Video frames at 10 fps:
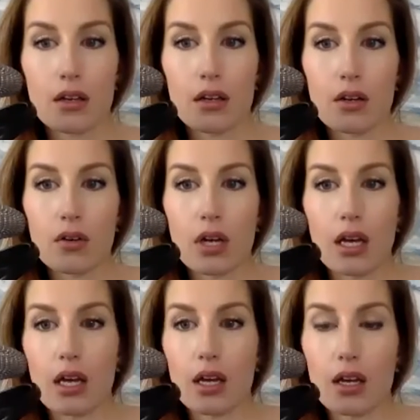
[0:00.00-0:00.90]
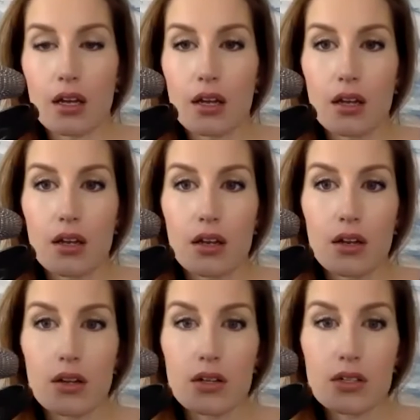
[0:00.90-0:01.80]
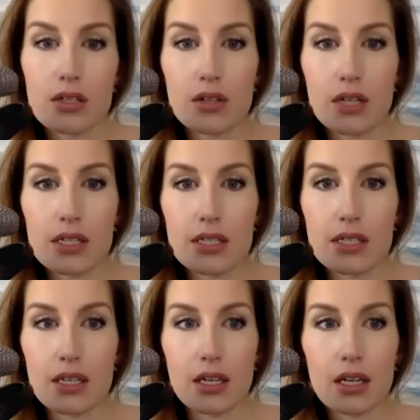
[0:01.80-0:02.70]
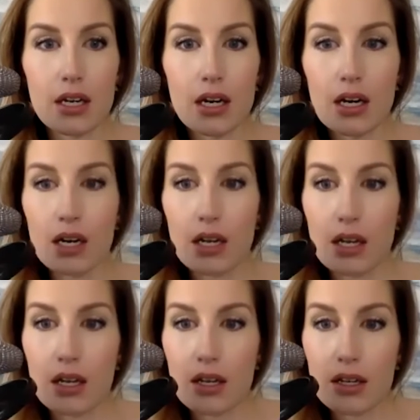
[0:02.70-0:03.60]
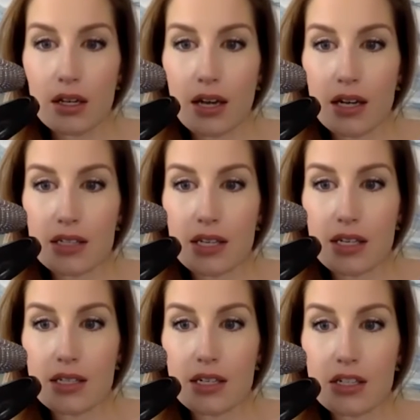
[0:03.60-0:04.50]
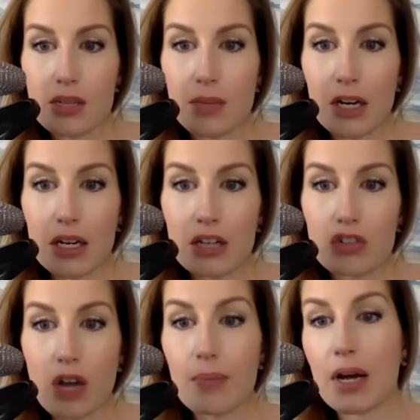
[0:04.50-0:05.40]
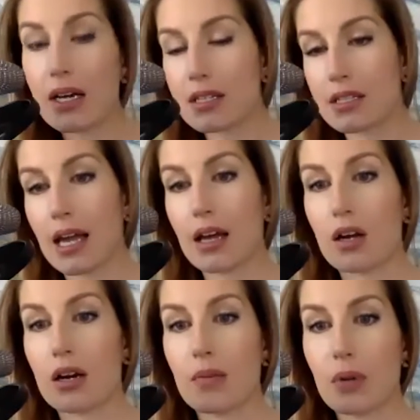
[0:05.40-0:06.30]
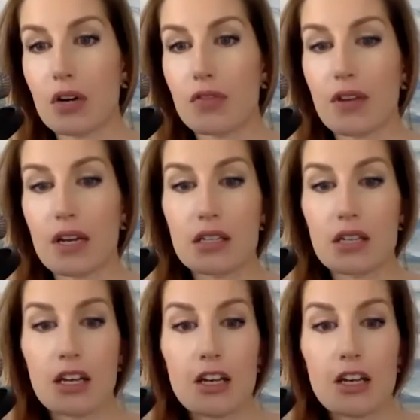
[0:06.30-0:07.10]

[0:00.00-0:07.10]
Okay, so let's see here. Ghada says, here's the marketing Dropbox. Yeah, all right, perfect.